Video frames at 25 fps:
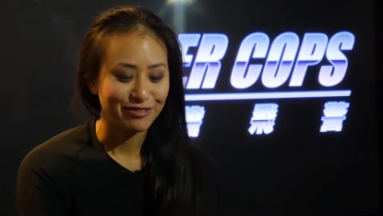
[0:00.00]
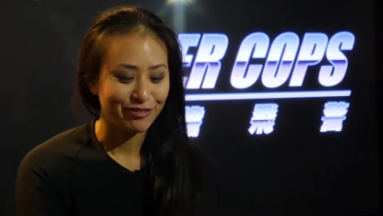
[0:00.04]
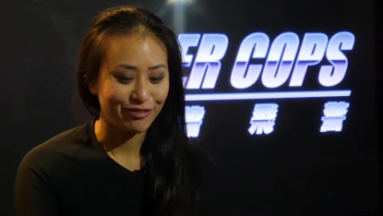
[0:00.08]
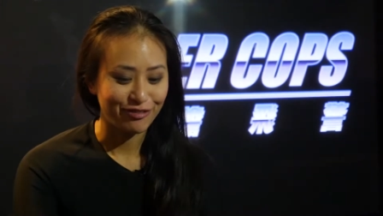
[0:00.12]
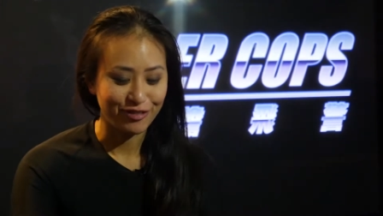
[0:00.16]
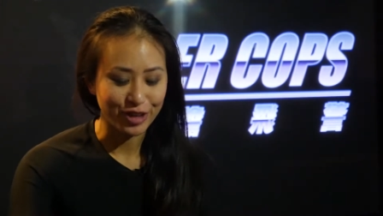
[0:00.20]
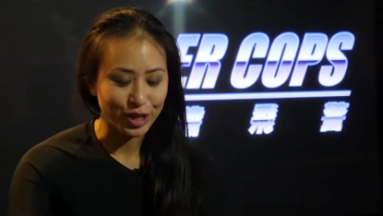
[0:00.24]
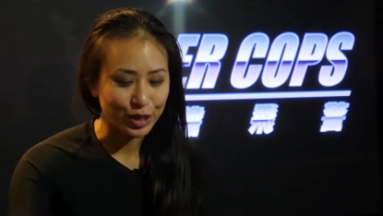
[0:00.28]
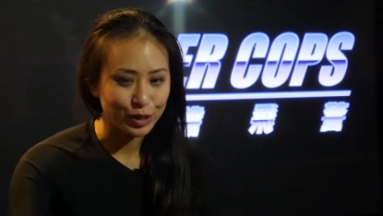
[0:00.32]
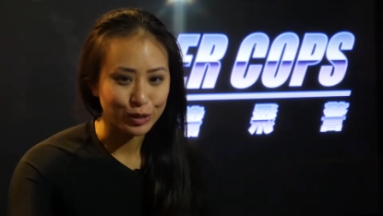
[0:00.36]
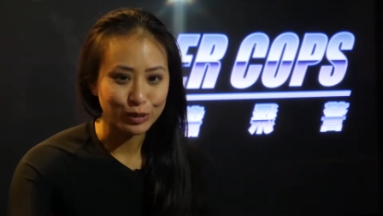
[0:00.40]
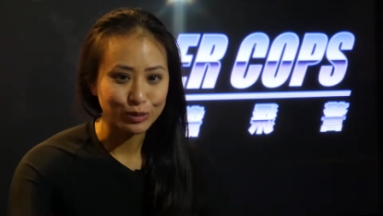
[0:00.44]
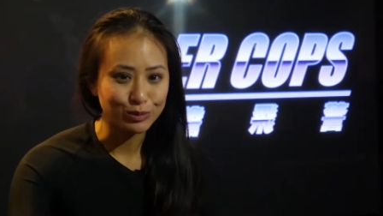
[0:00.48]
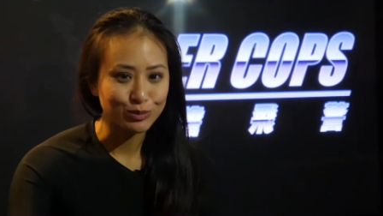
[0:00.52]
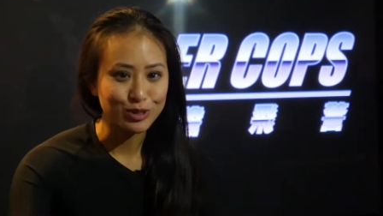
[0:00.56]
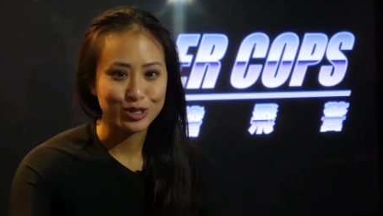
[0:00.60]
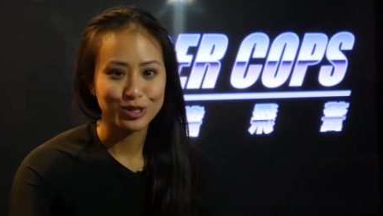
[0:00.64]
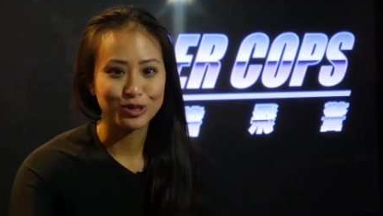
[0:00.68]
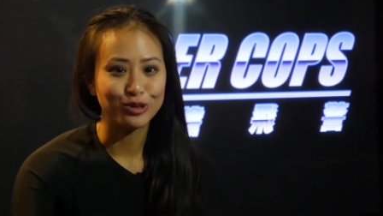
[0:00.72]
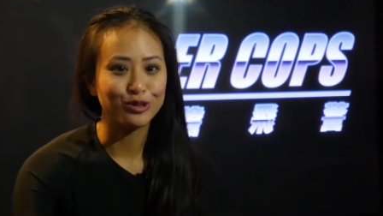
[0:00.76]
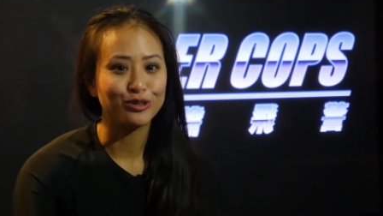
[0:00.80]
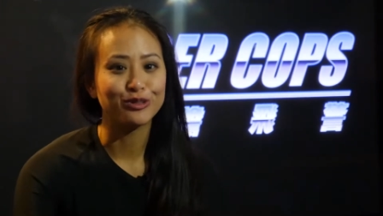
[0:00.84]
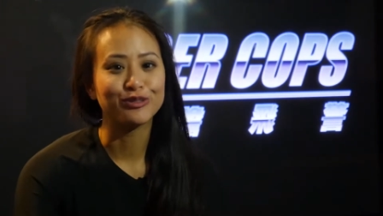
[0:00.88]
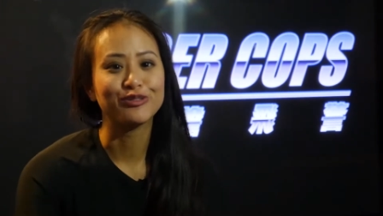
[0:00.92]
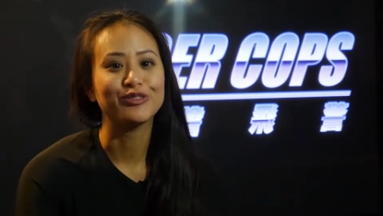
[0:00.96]
films,
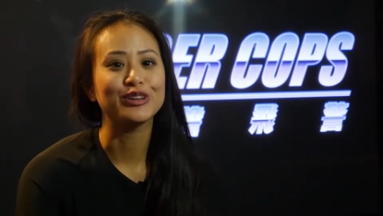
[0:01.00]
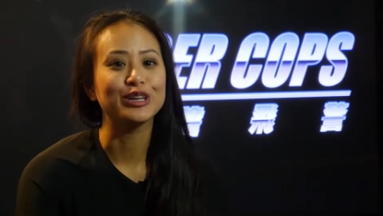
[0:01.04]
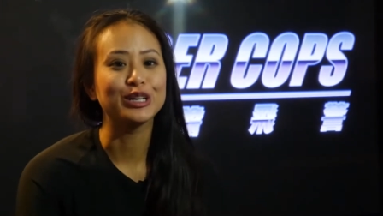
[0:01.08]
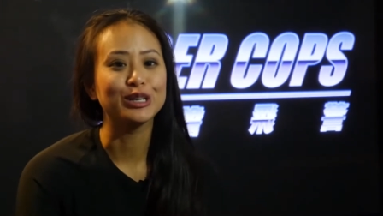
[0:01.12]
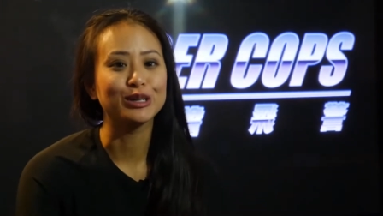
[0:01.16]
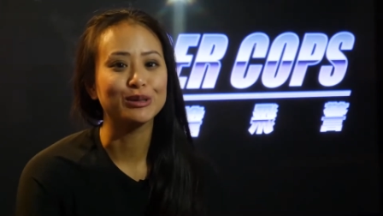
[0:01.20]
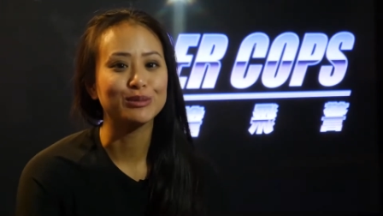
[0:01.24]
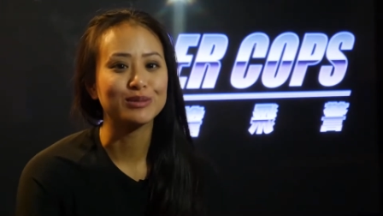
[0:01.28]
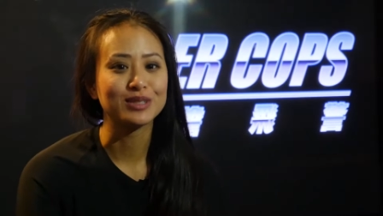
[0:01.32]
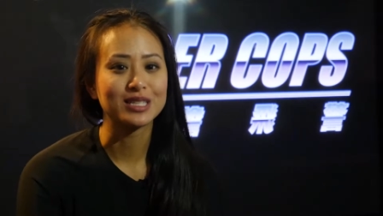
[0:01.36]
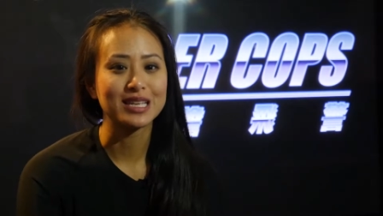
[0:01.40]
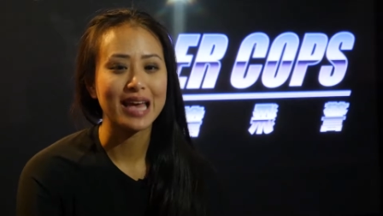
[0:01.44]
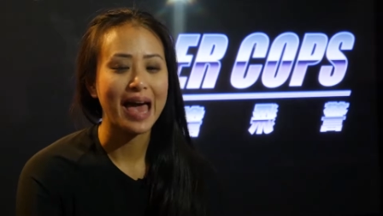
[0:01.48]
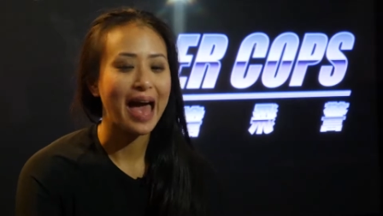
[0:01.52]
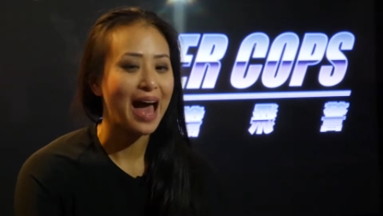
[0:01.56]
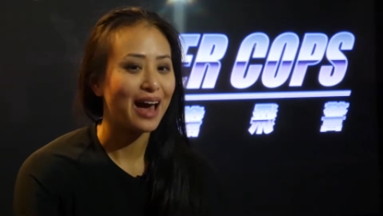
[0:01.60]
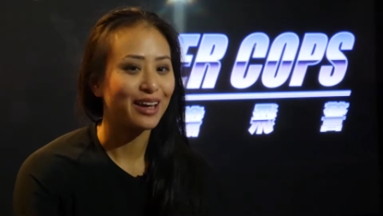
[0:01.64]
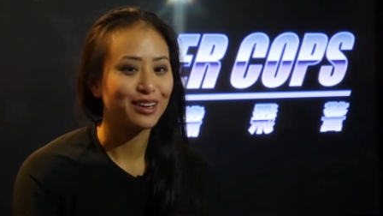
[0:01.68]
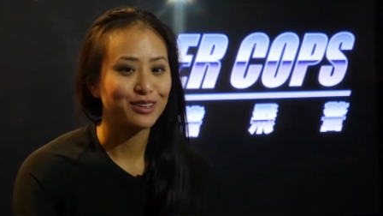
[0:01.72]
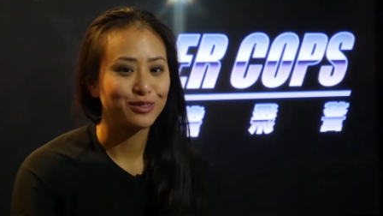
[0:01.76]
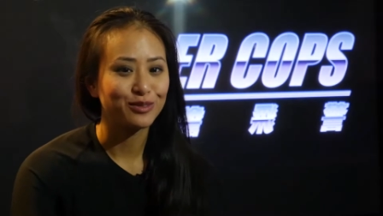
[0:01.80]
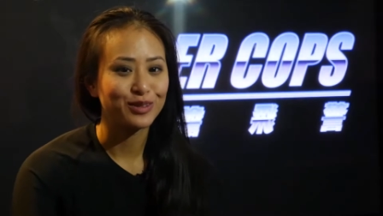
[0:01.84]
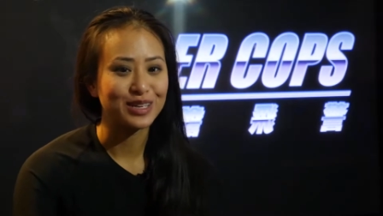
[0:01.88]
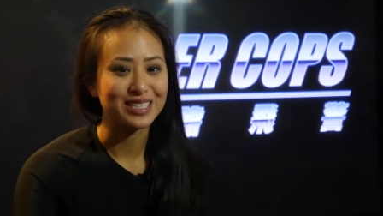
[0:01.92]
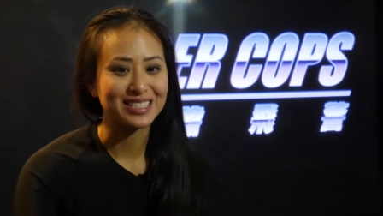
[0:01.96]
short films, out
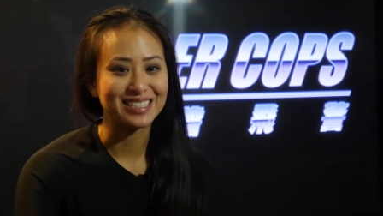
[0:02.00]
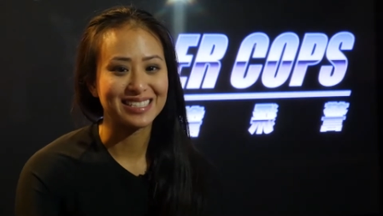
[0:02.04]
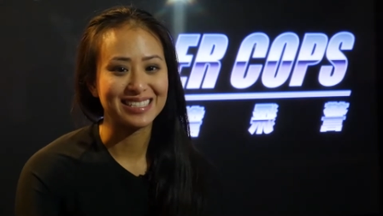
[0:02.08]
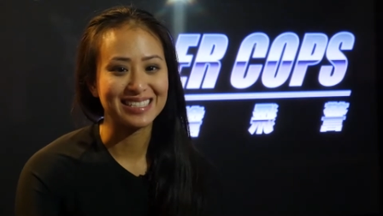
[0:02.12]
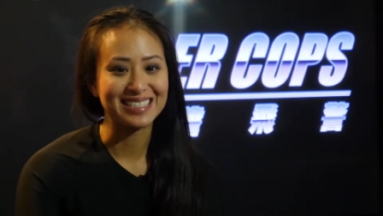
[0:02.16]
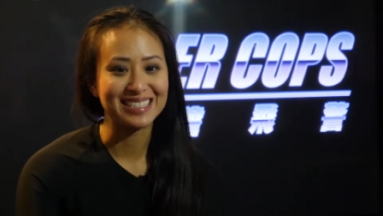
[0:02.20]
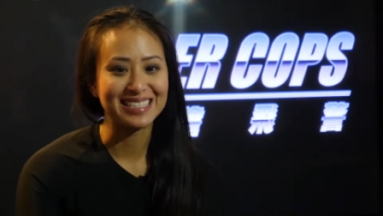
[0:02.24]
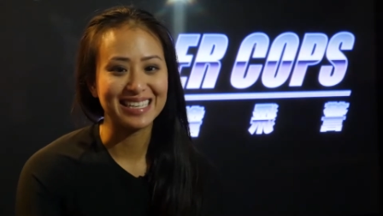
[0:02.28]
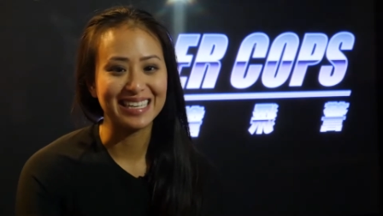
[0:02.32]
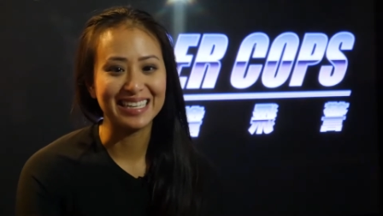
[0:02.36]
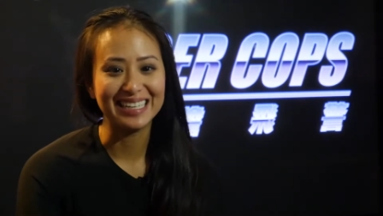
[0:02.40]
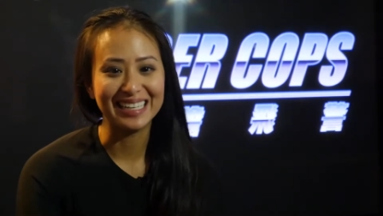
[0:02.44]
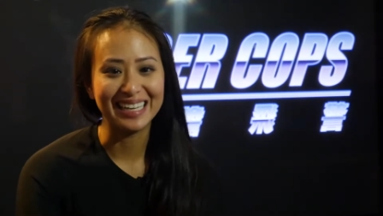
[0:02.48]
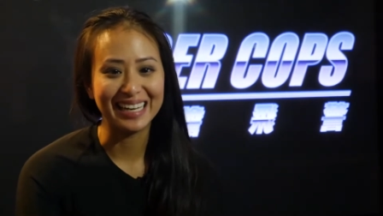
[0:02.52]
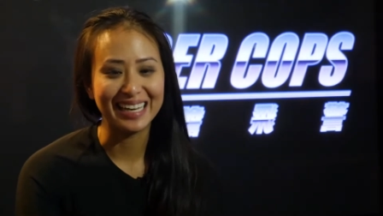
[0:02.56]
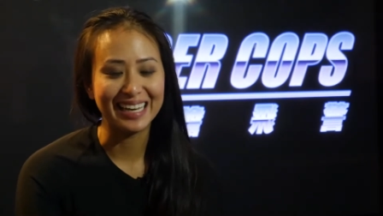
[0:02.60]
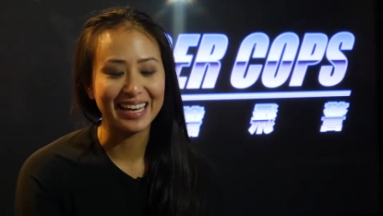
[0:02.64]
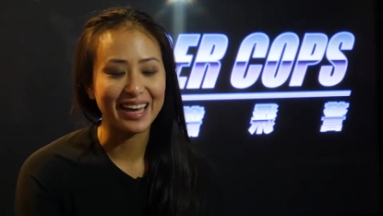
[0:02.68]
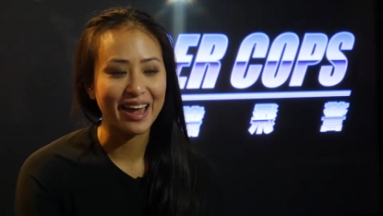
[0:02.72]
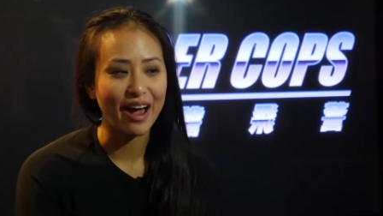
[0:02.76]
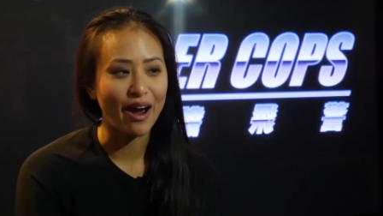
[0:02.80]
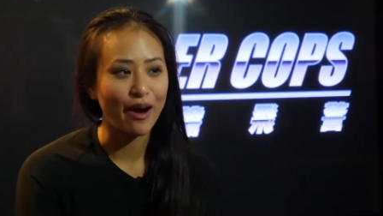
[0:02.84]
in Western Sydney.